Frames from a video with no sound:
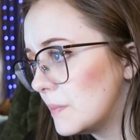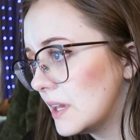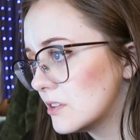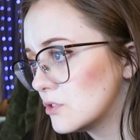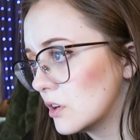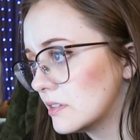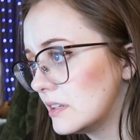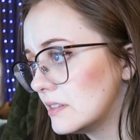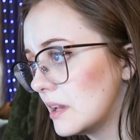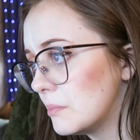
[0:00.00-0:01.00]
he
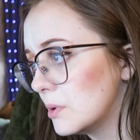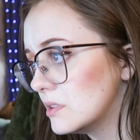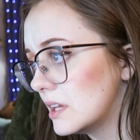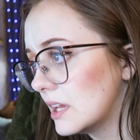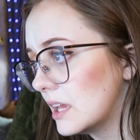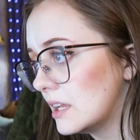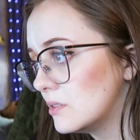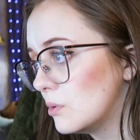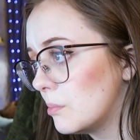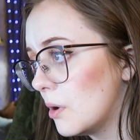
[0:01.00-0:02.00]
constructed a temple
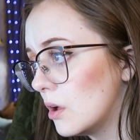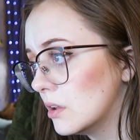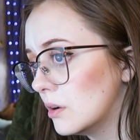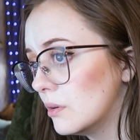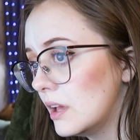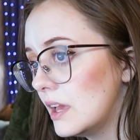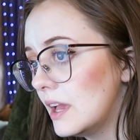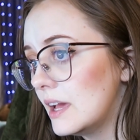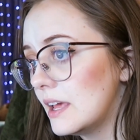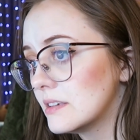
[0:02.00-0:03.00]
dedicated to Apollo,
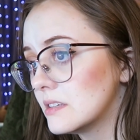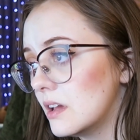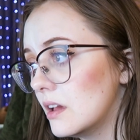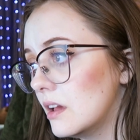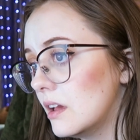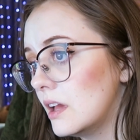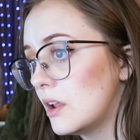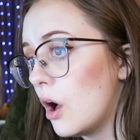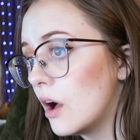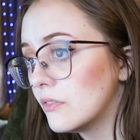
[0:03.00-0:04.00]
and as
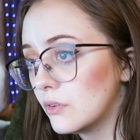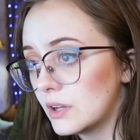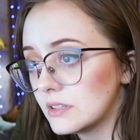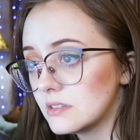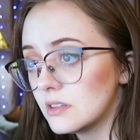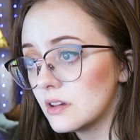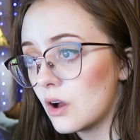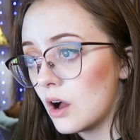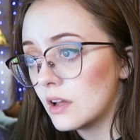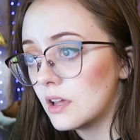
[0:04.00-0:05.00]
an offering to the
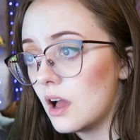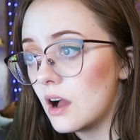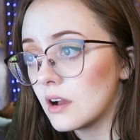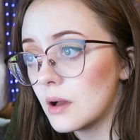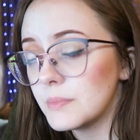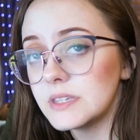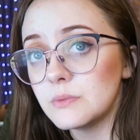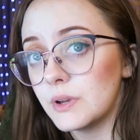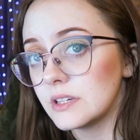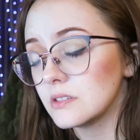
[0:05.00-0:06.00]
god, hung up
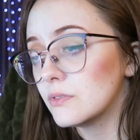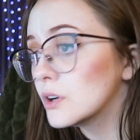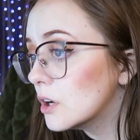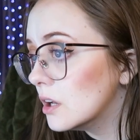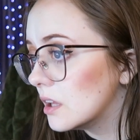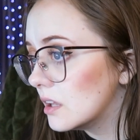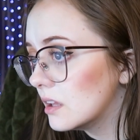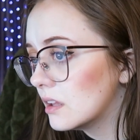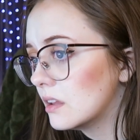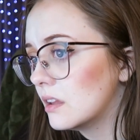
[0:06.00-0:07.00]
his wings for good.
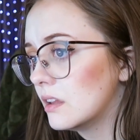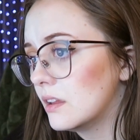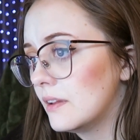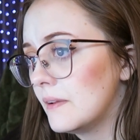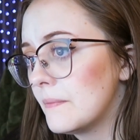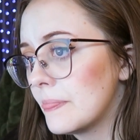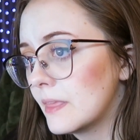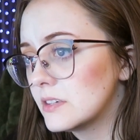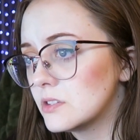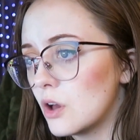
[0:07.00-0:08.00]

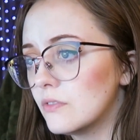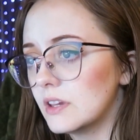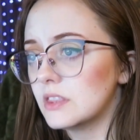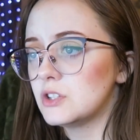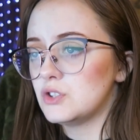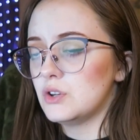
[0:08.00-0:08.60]
Solving the